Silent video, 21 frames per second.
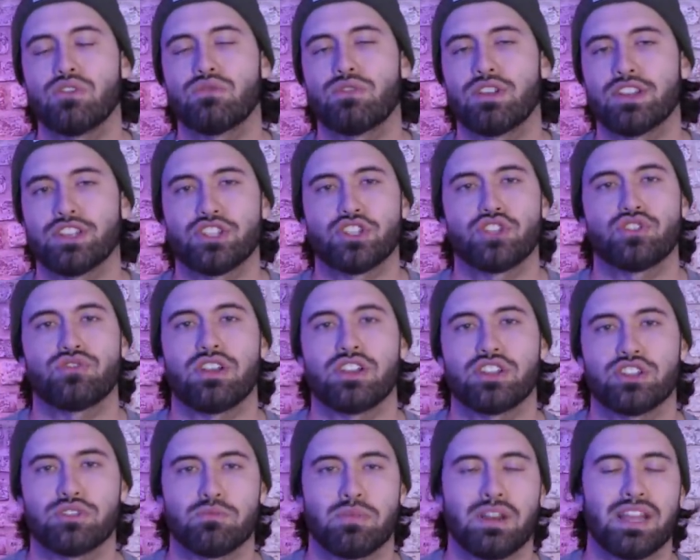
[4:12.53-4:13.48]
the
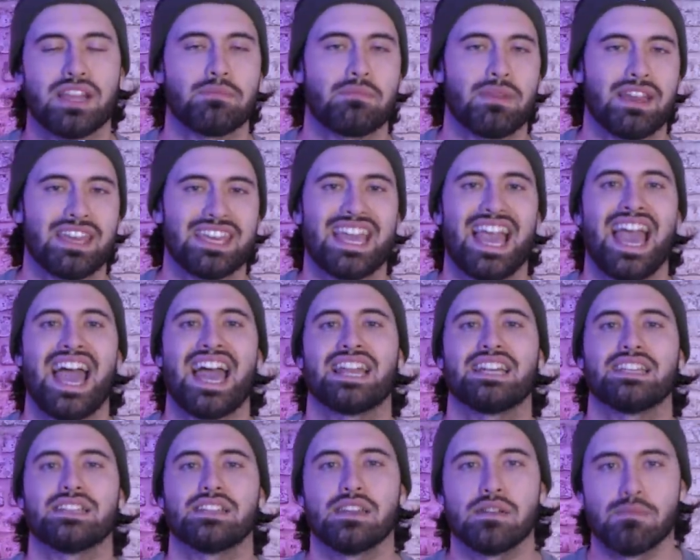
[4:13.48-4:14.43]
registration plate, make
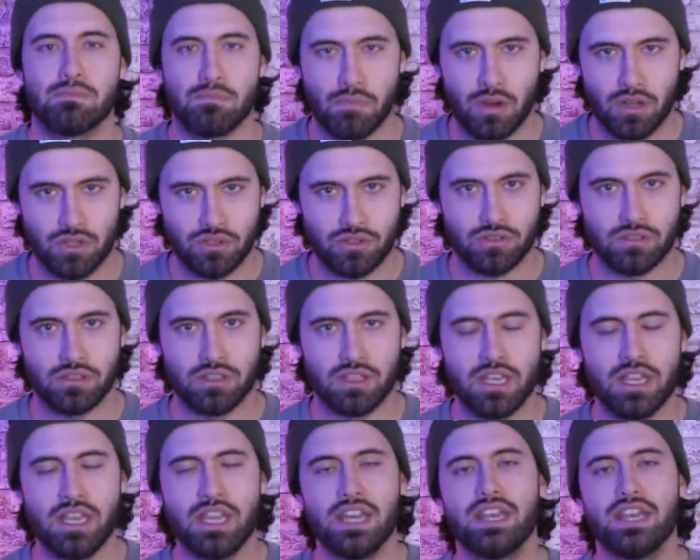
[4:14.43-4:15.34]
and model.